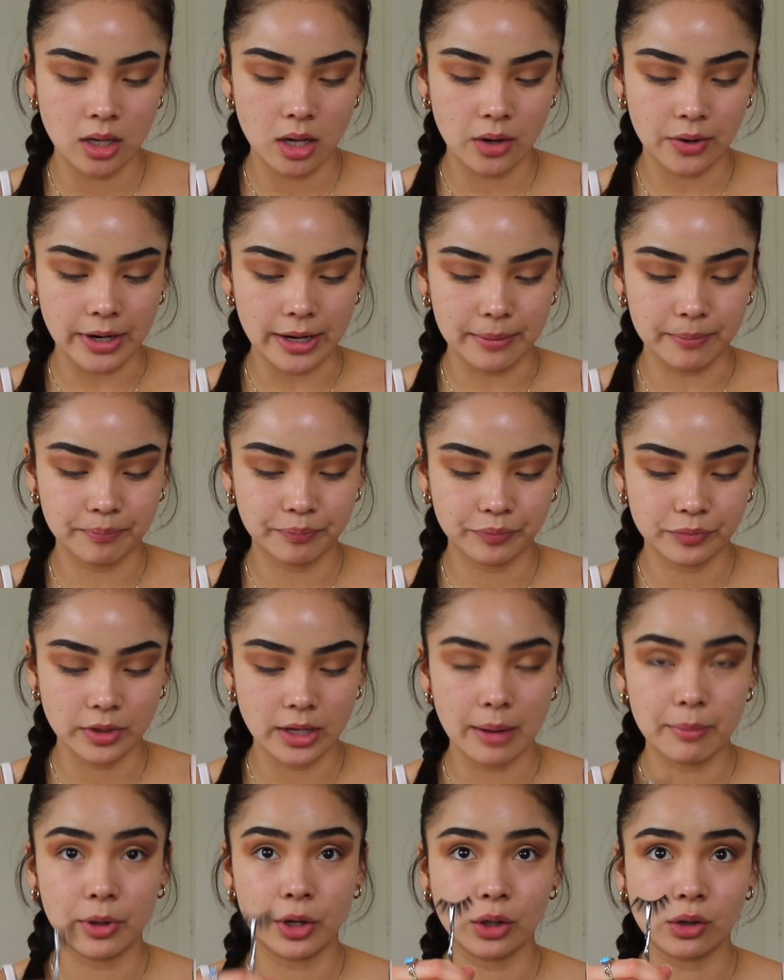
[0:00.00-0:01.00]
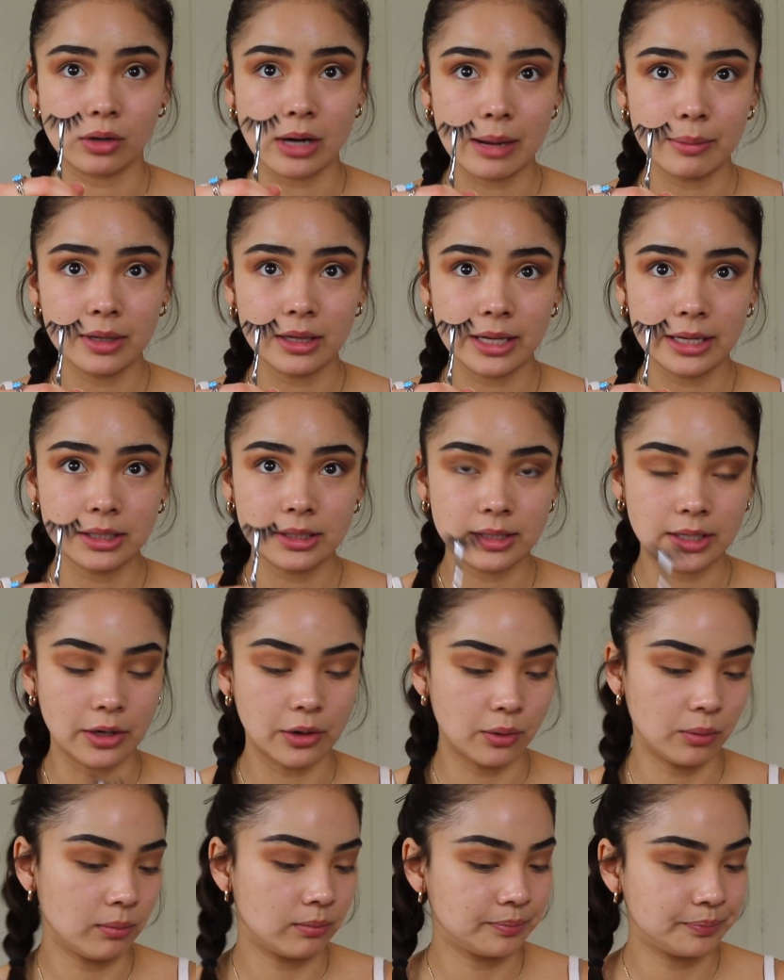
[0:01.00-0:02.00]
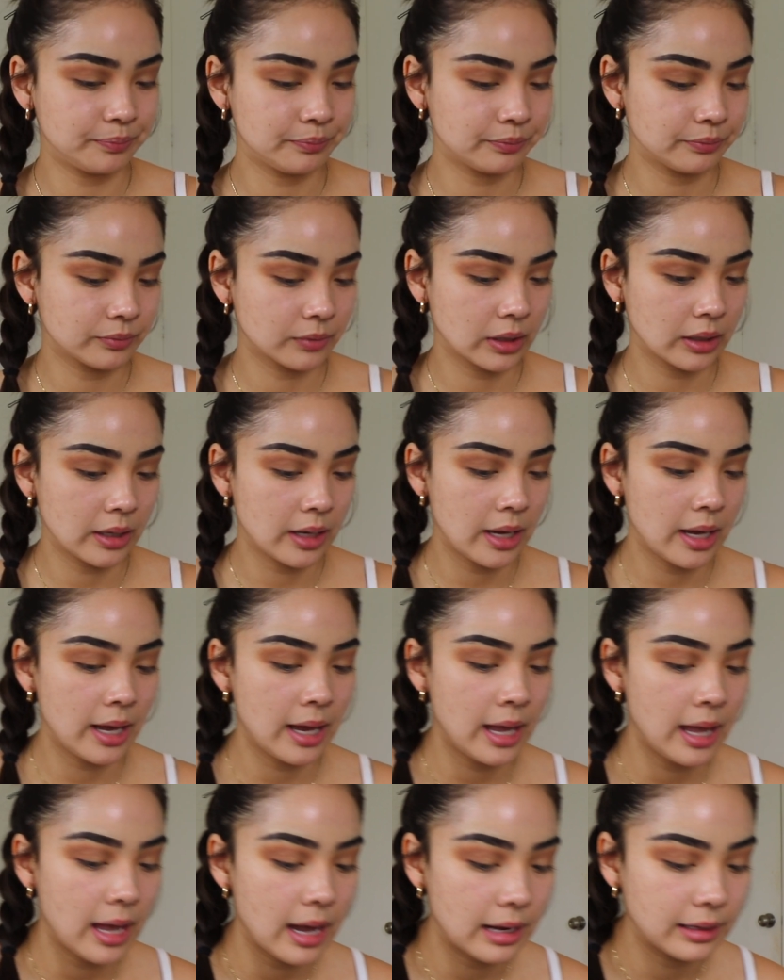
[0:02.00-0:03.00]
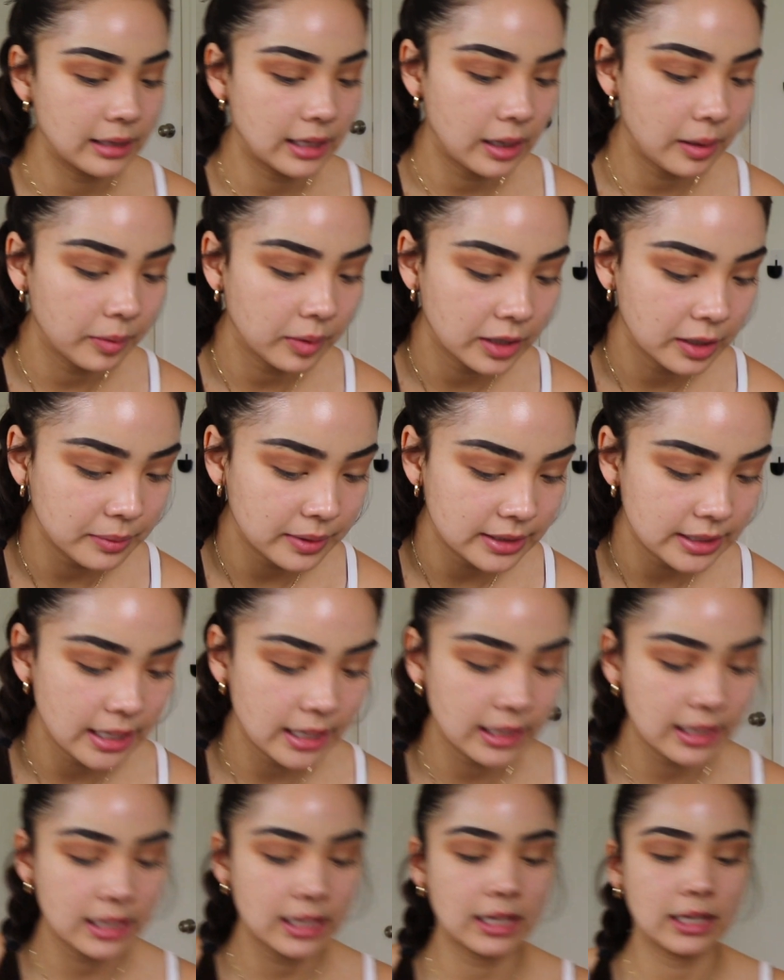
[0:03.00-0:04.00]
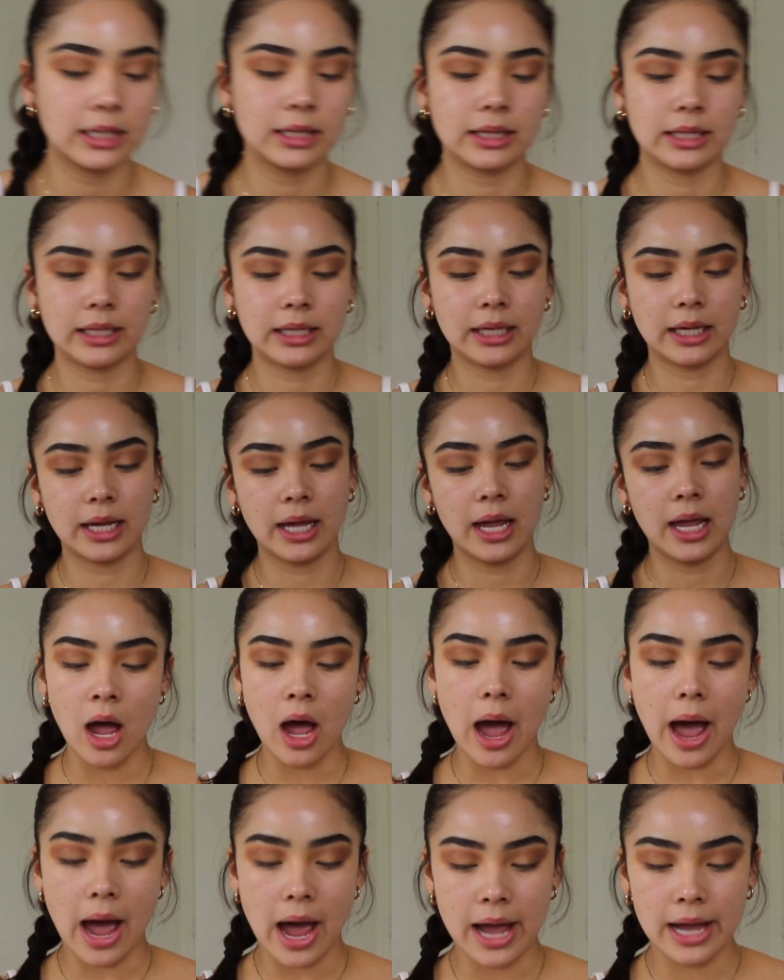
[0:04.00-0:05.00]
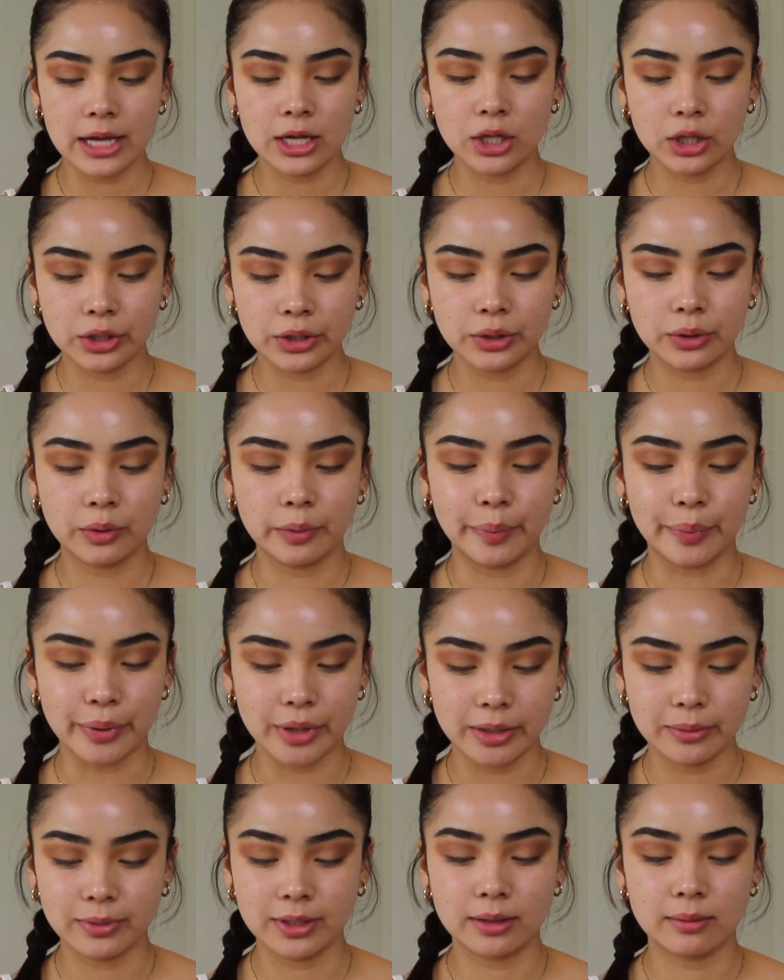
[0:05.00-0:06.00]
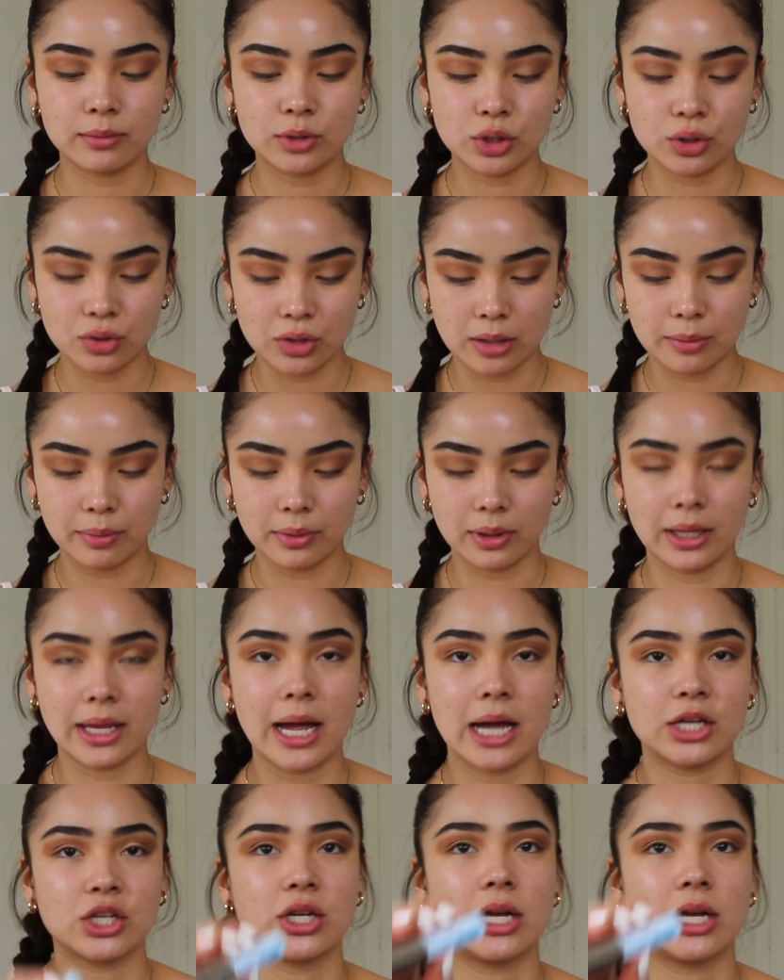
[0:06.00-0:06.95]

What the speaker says: Okay, I'm going to grab it like so, and then I'm going to be taking the Eye Glue Premium Strip Lash